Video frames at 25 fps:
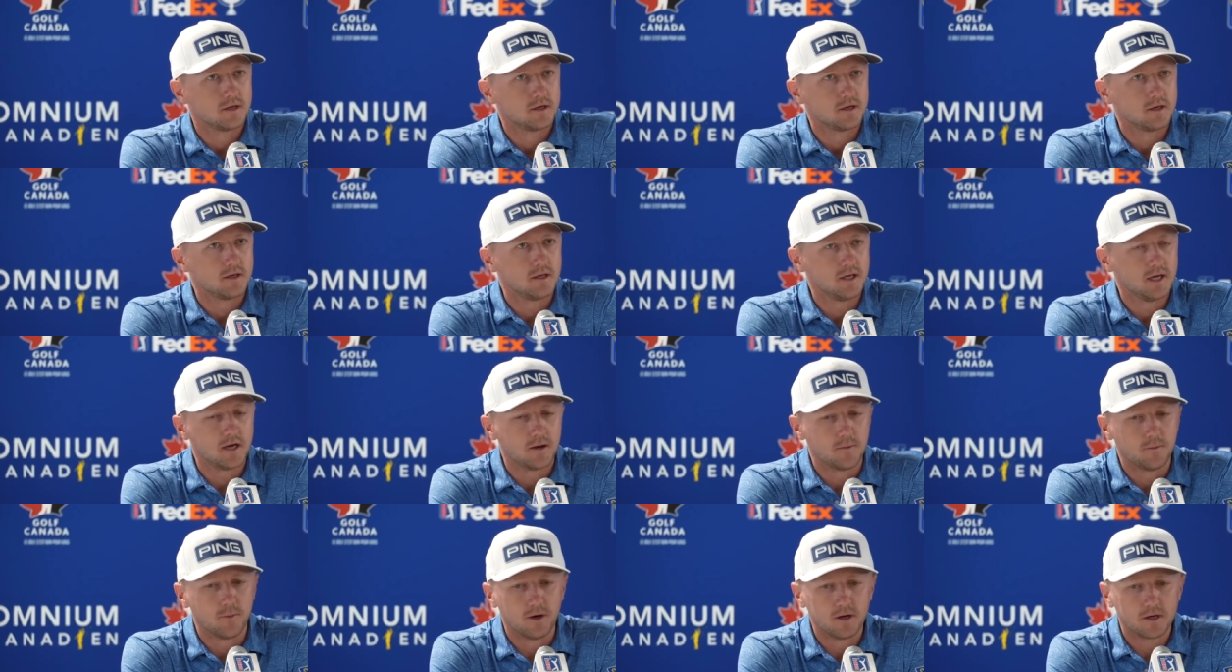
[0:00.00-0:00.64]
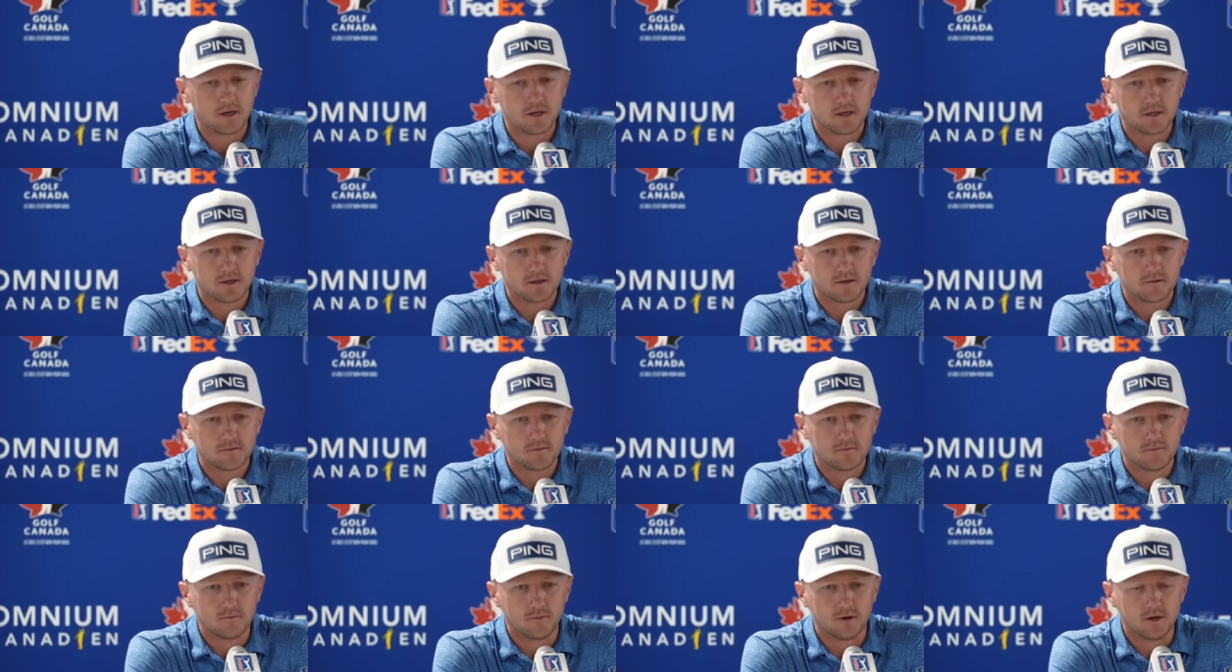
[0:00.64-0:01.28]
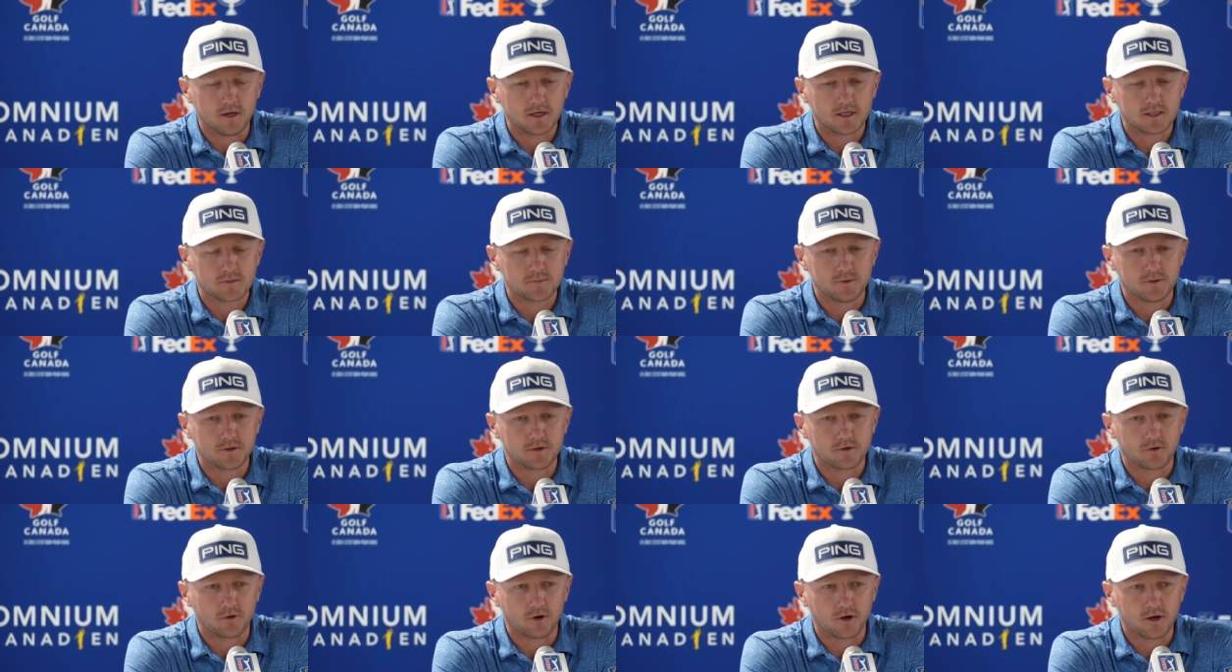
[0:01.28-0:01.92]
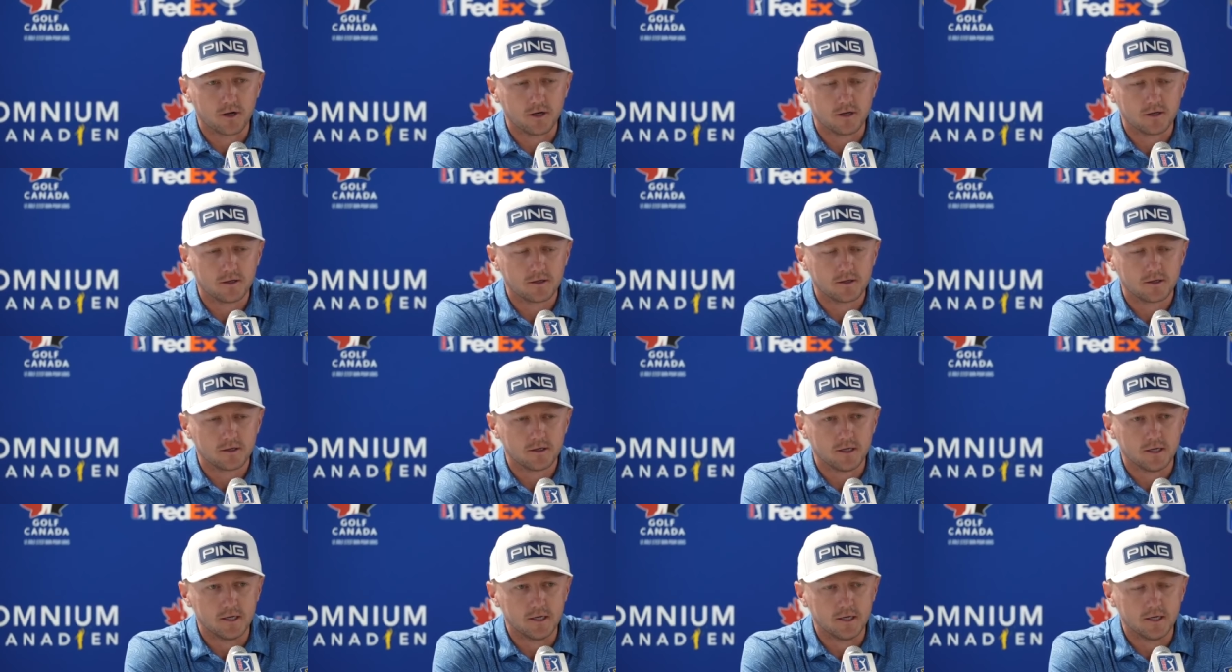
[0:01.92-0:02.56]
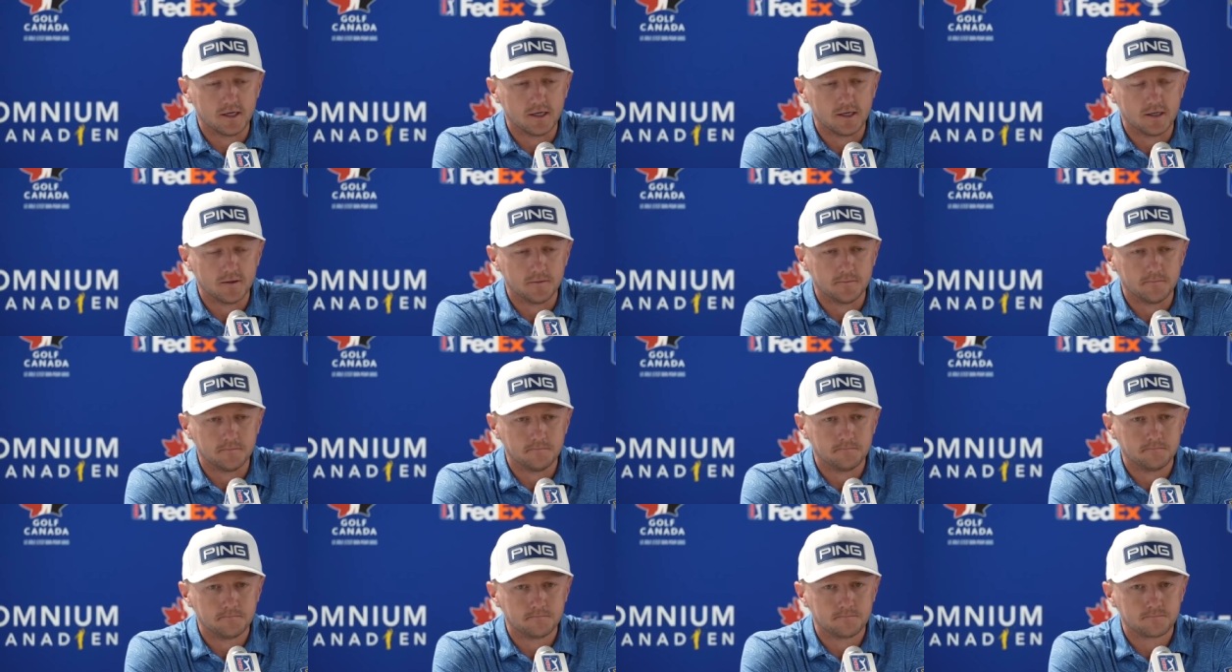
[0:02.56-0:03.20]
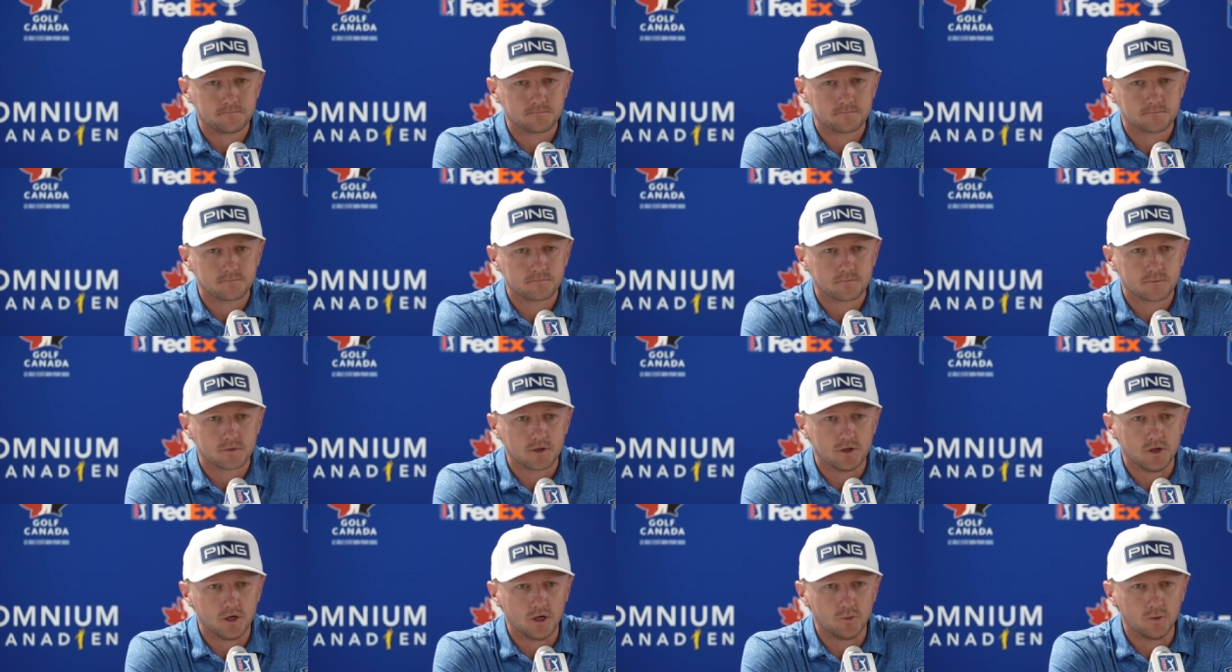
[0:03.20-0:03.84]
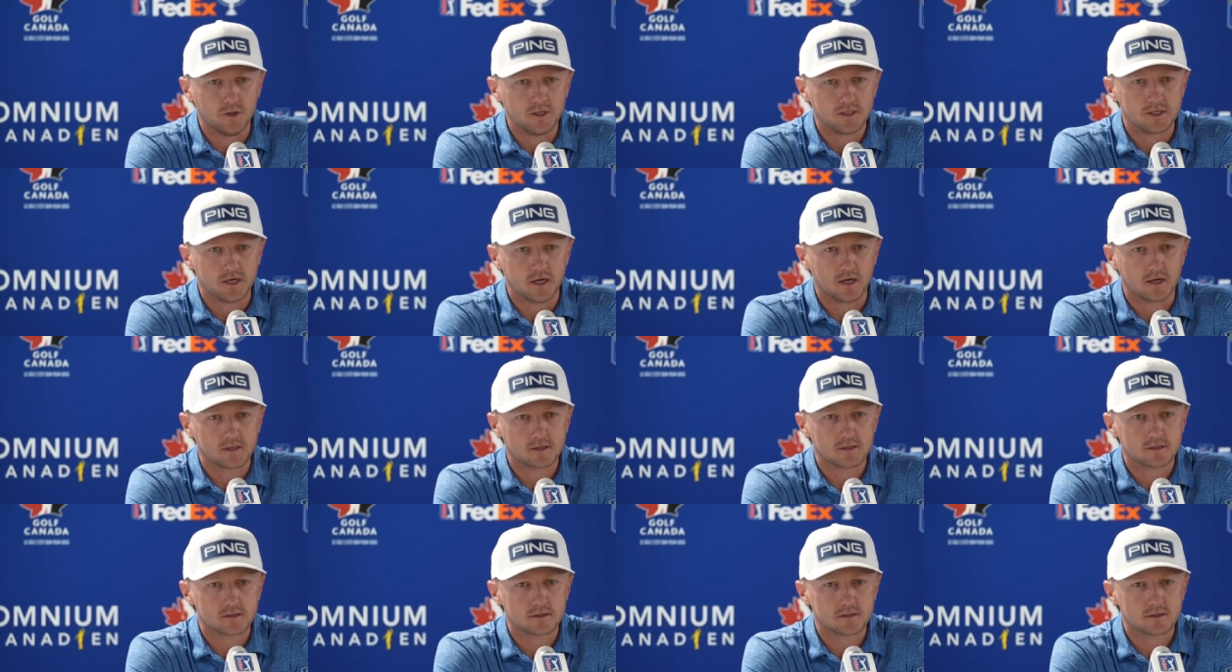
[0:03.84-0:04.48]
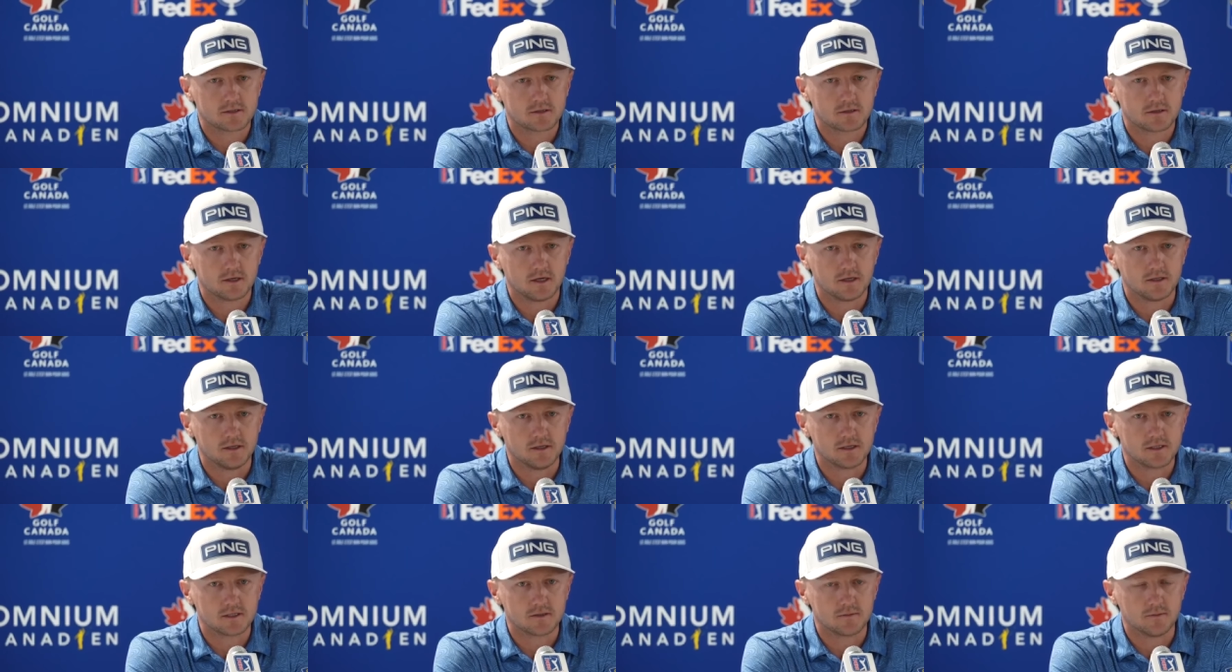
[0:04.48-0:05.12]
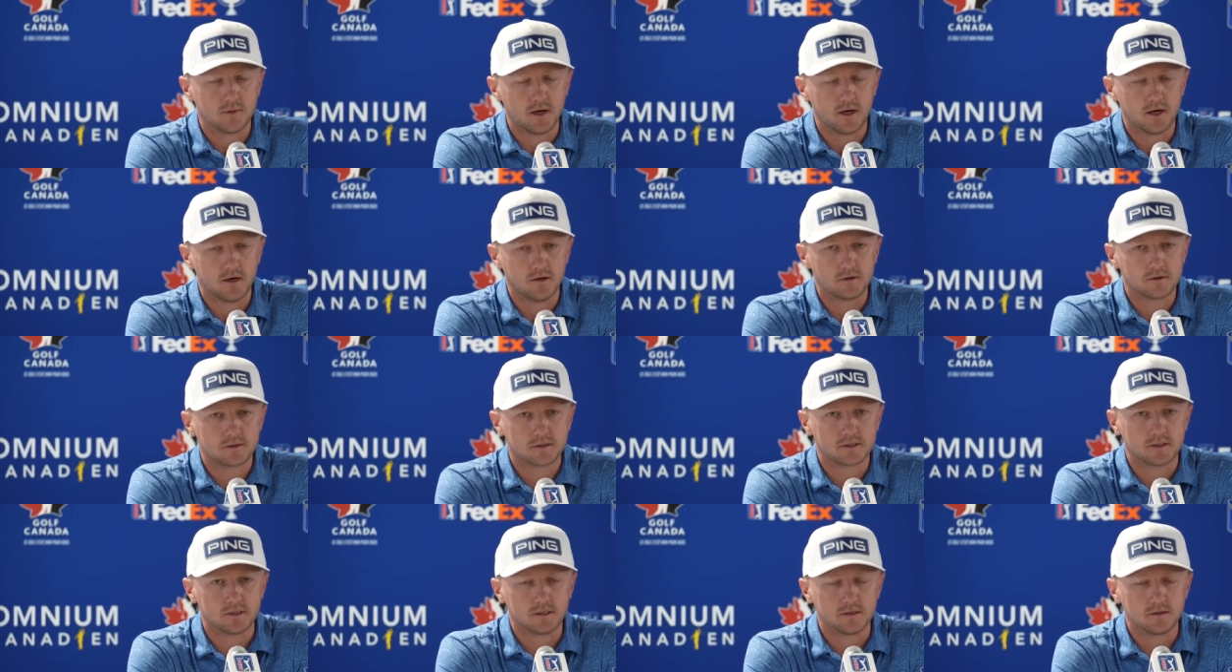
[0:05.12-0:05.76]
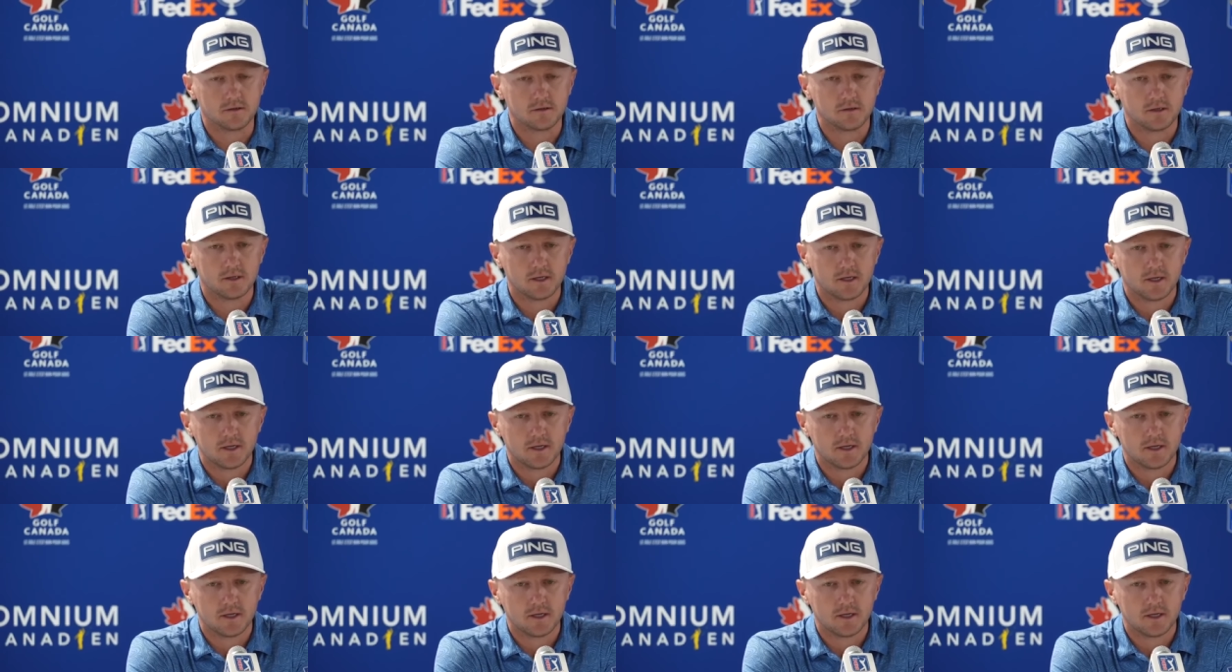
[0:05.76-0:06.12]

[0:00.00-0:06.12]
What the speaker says: Yeah, Mike's been great. You know, we text a decent amount, and